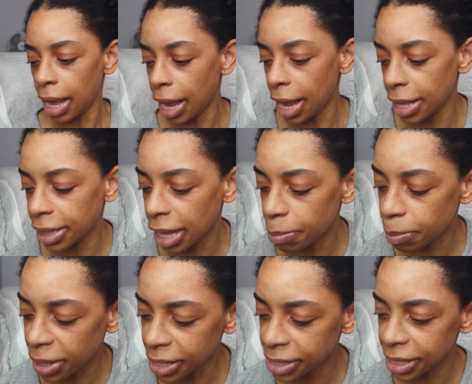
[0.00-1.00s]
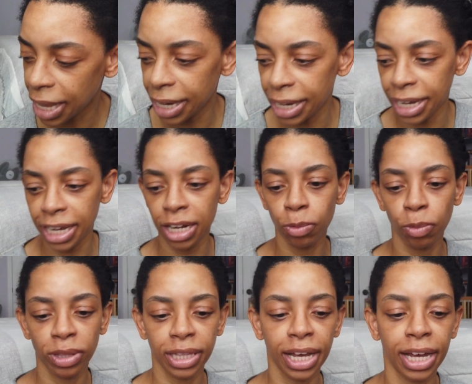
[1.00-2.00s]
And I mix that in
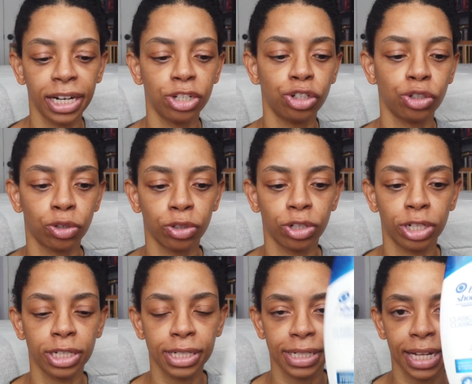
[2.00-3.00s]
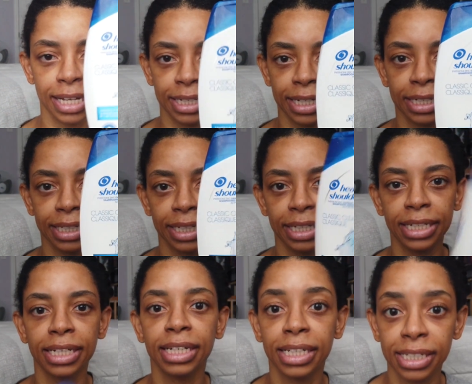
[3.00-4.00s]
with the Head & Shoulders Classic
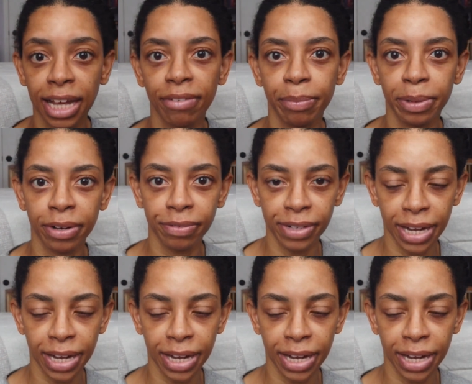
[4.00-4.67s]
Clean because I have a bit of